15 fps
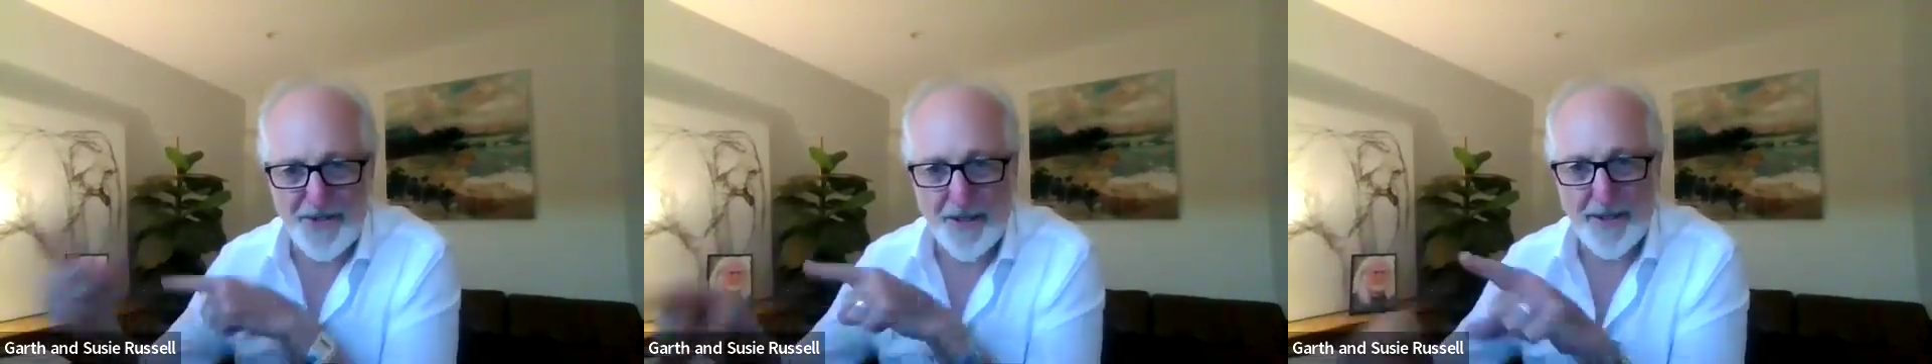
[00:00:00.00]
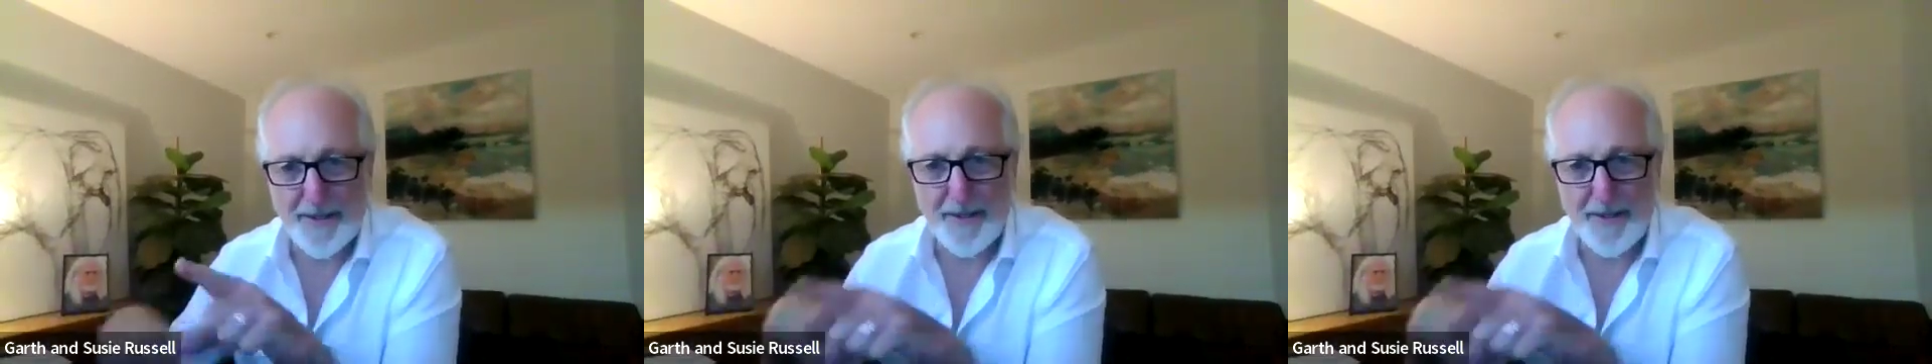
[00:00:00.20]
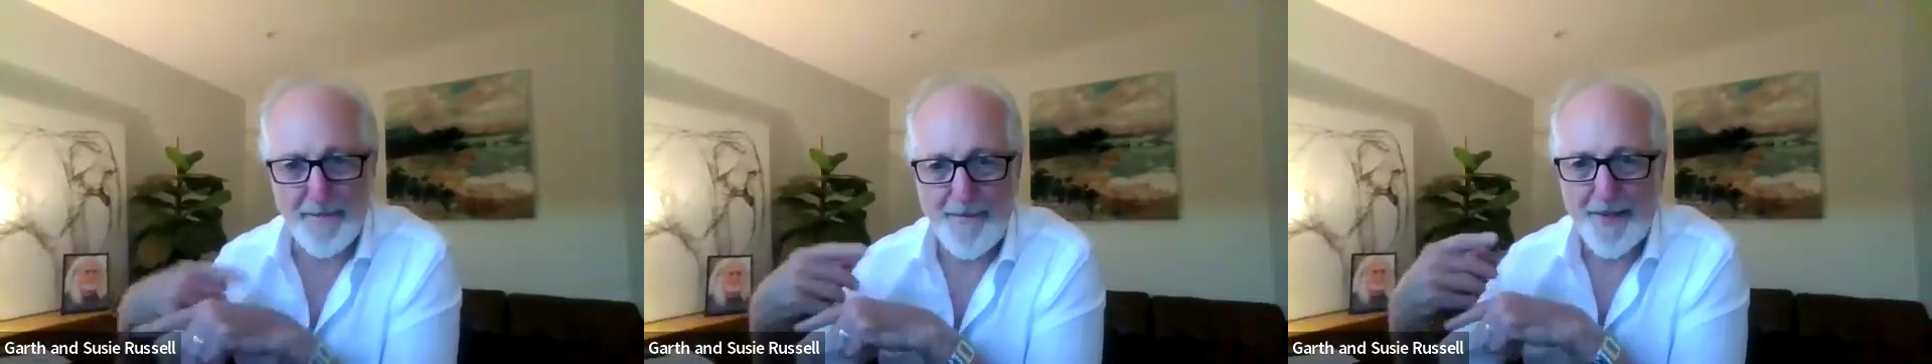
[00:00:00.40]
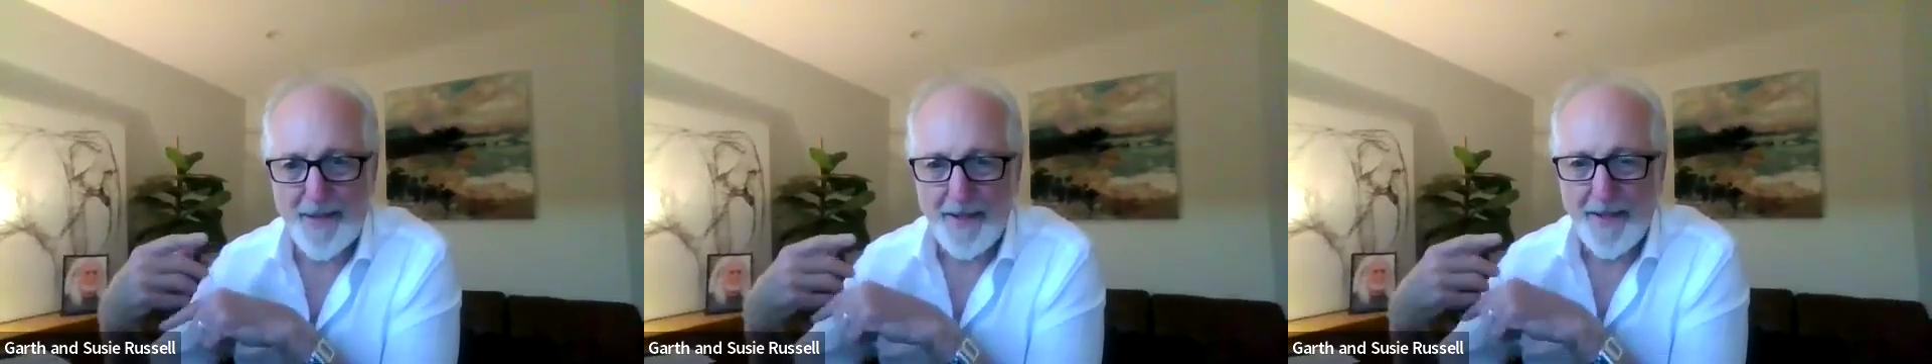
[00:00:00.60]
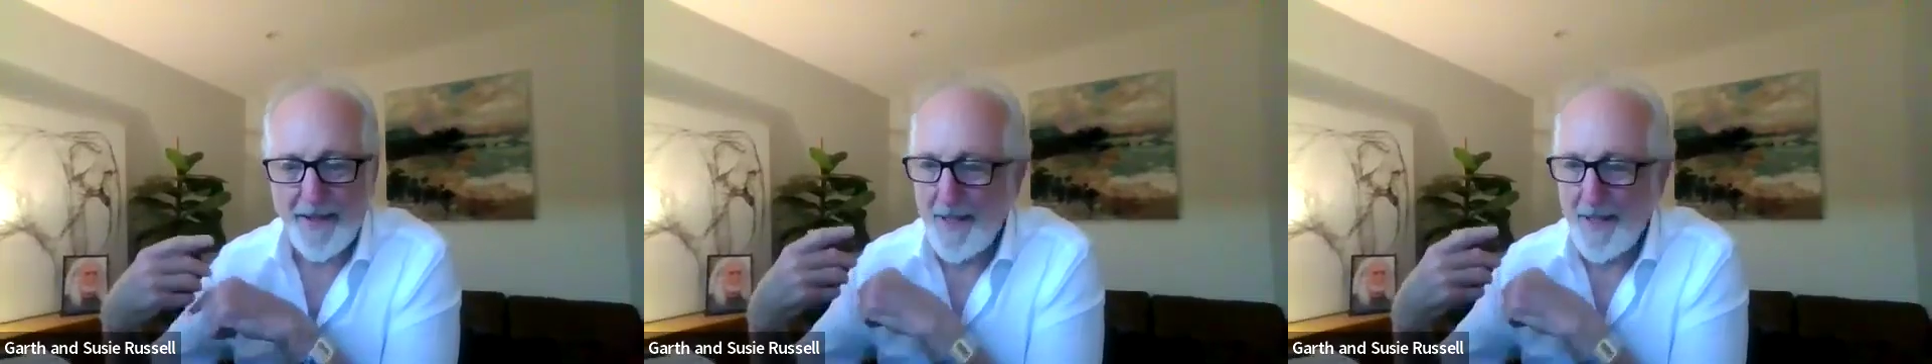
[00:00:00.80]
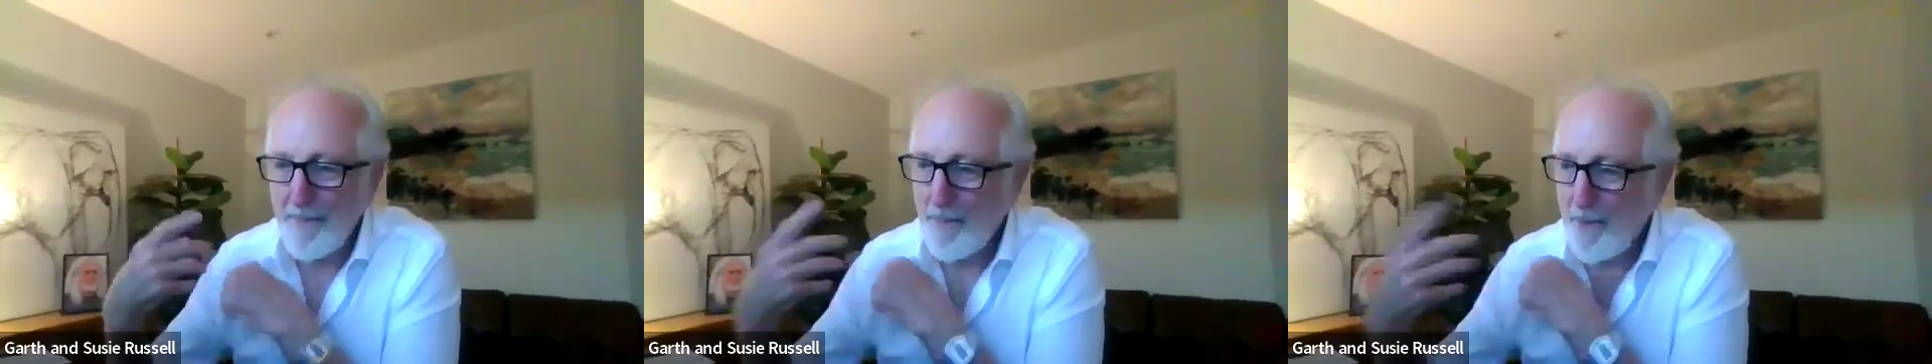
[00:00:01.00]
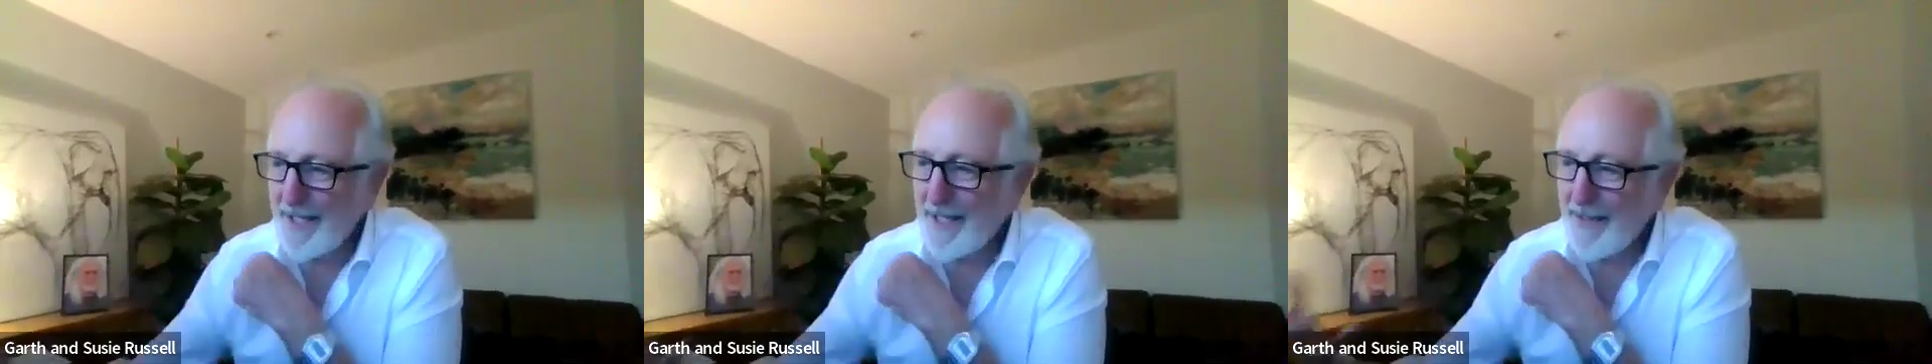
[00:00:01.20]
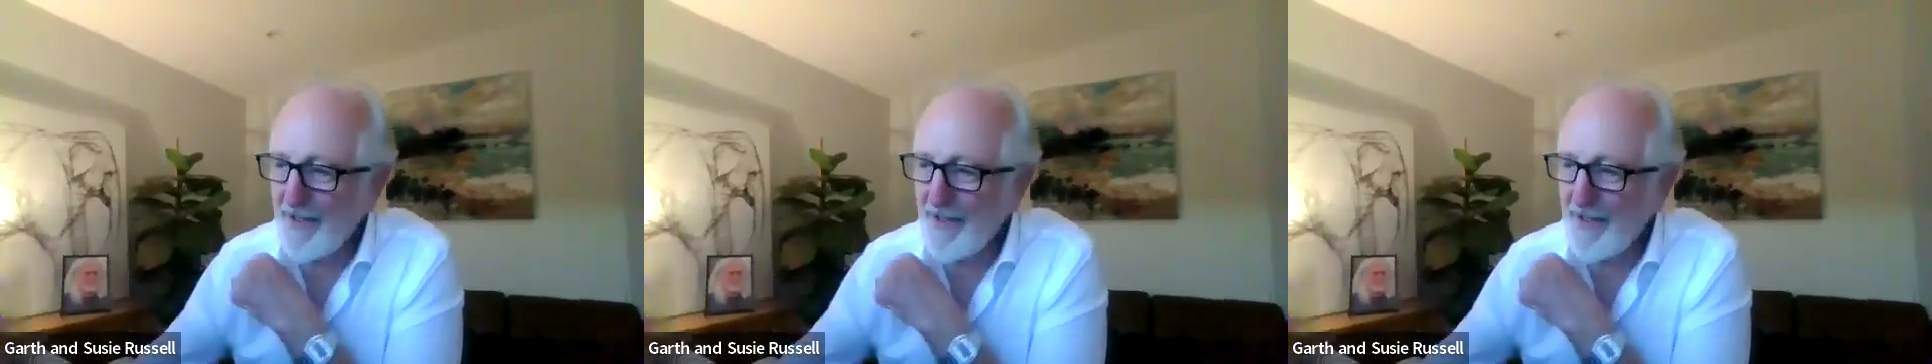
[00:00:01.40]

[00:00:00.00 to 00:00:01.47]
It's like by